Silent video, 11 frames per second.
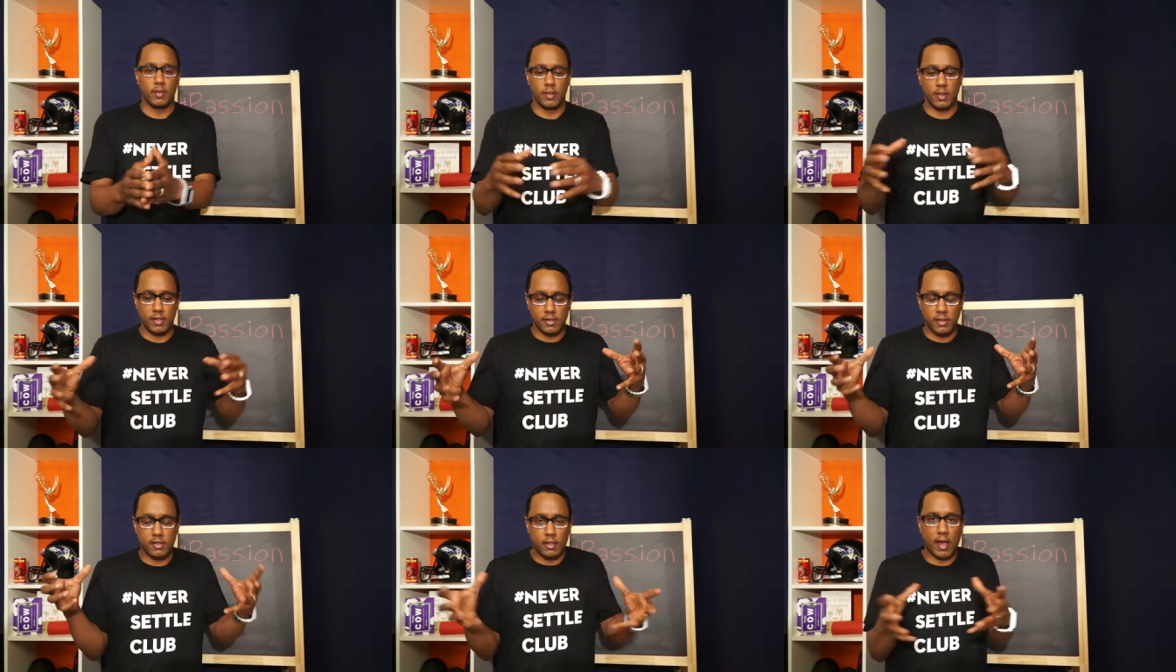This
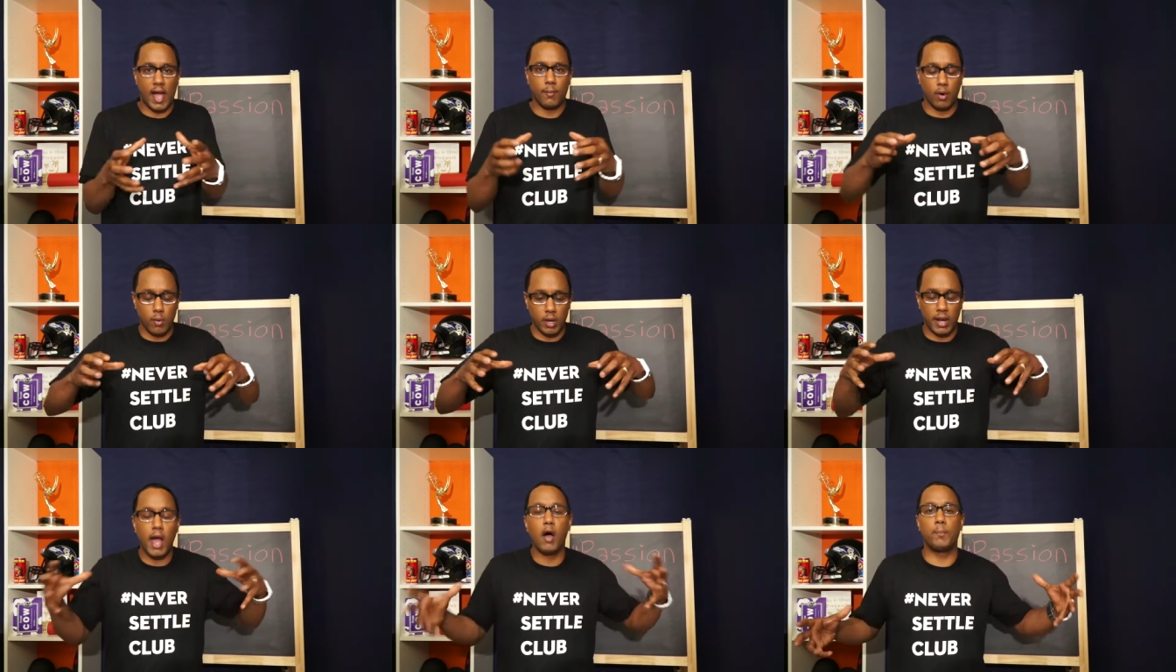is the time where we're going
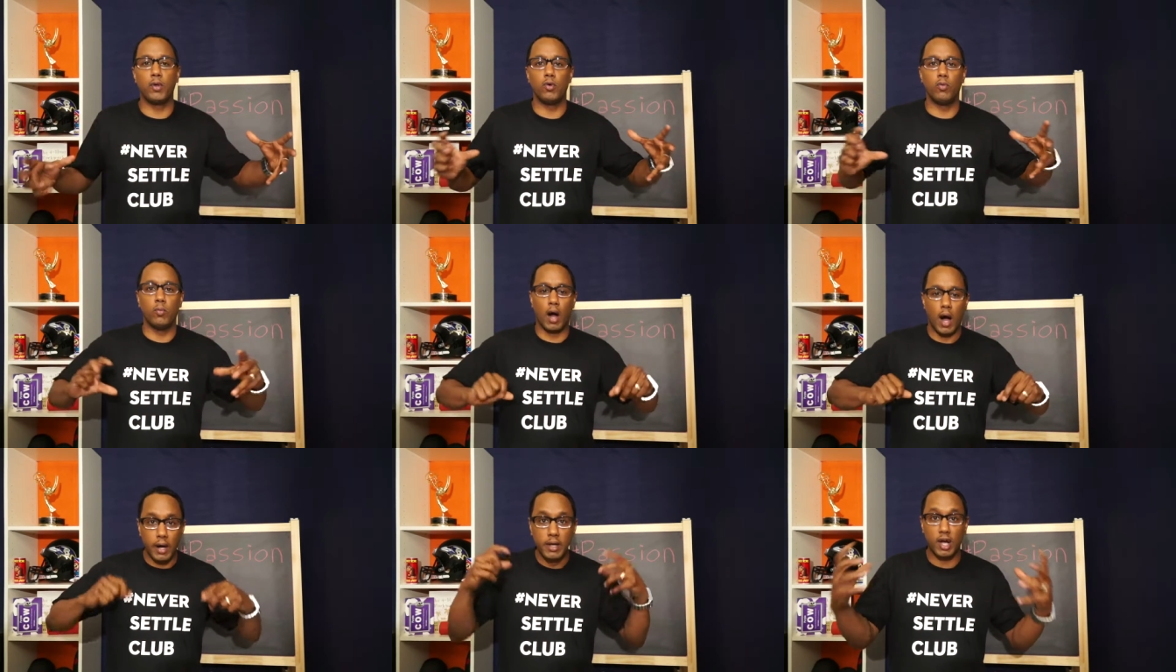to help you
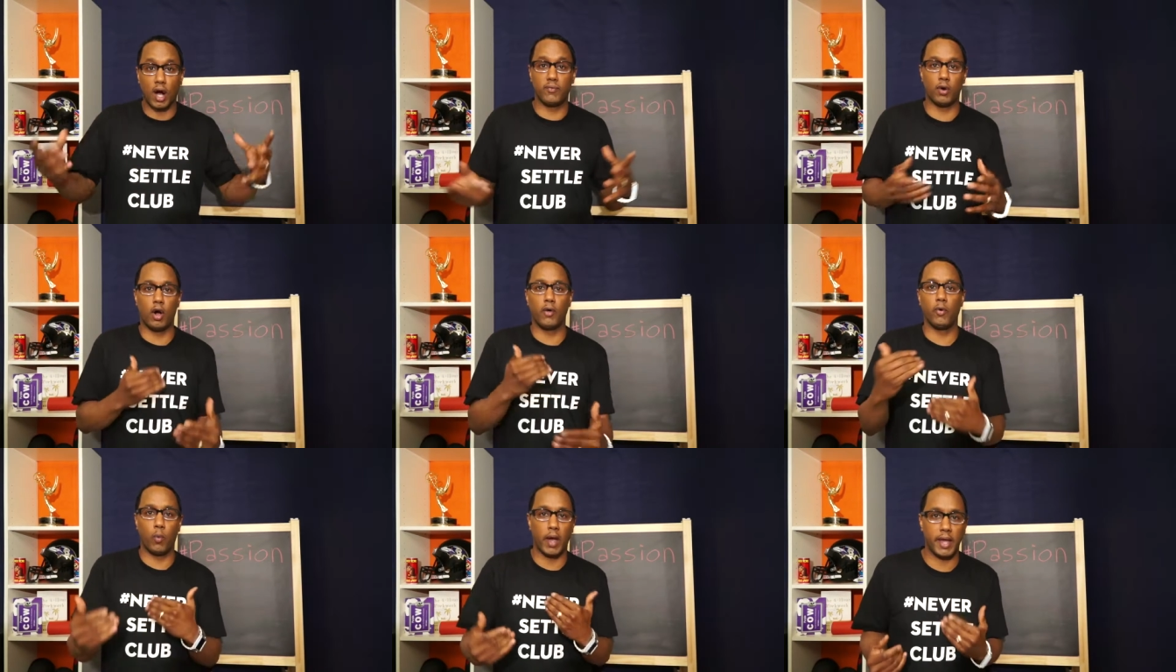uncover all
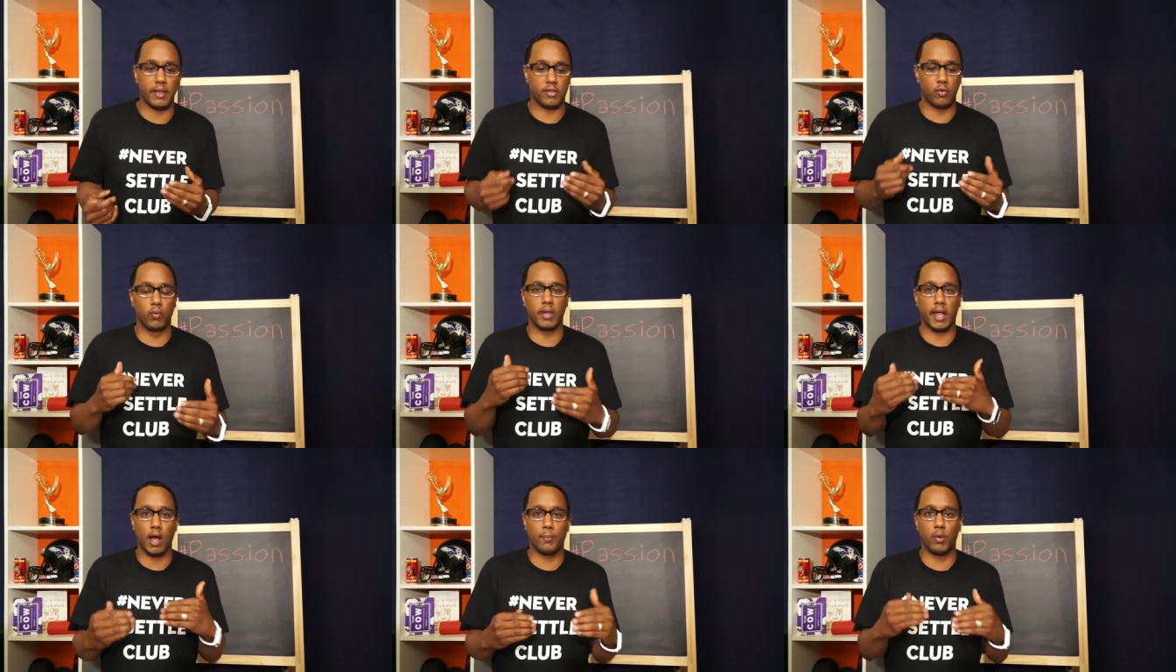the ways to
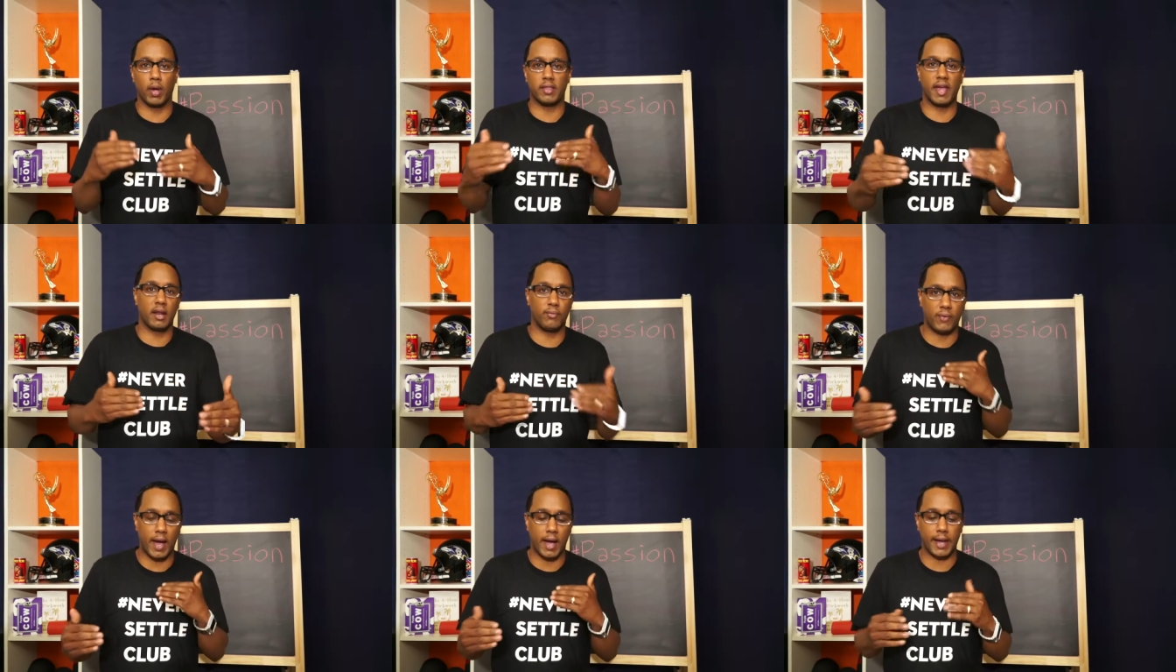really help you
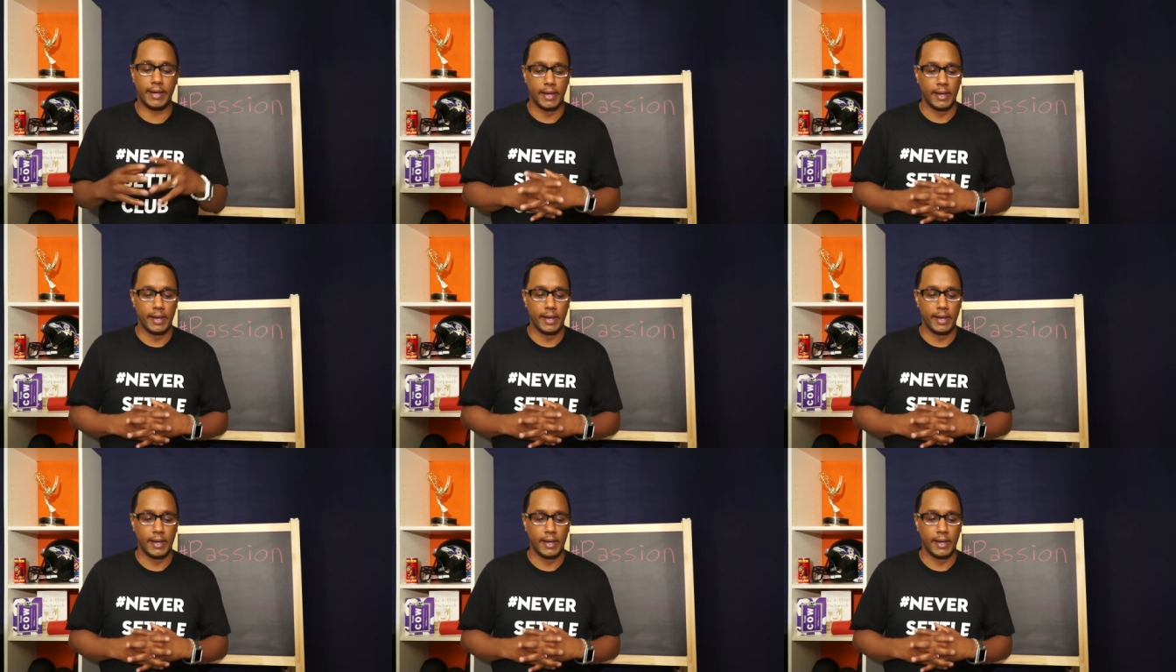identify